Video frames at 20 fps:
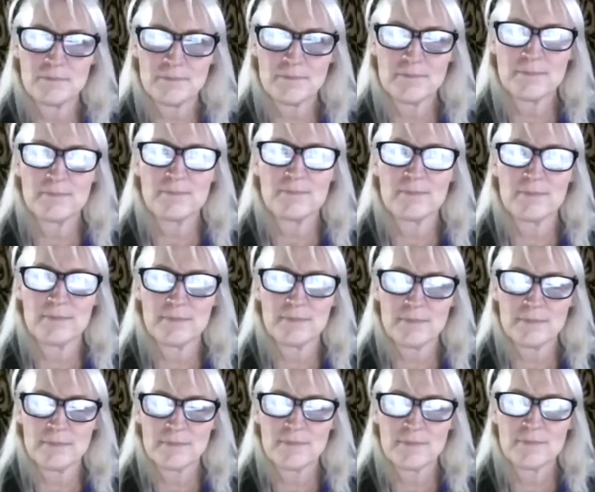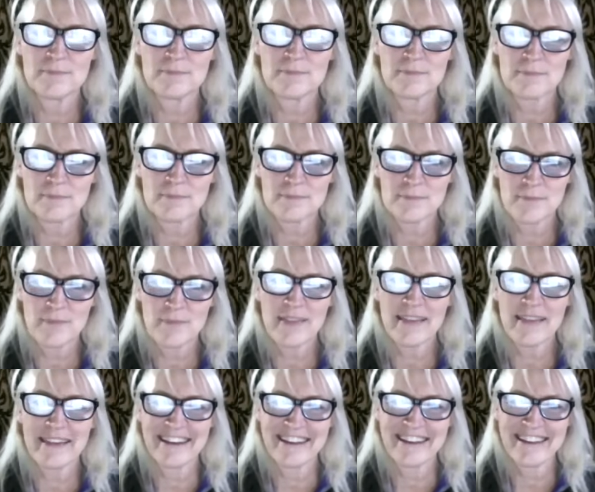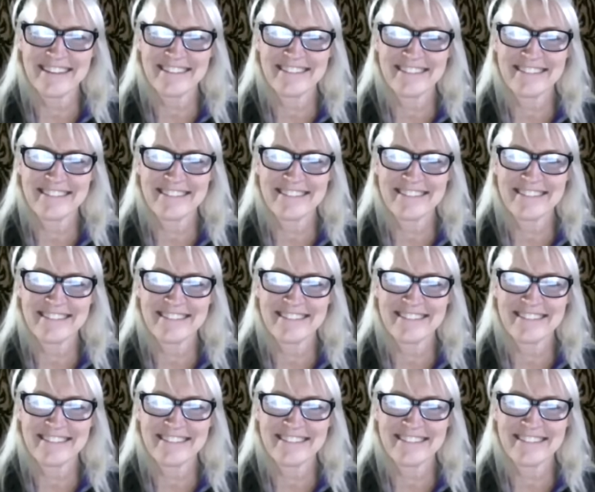And so I would love for you to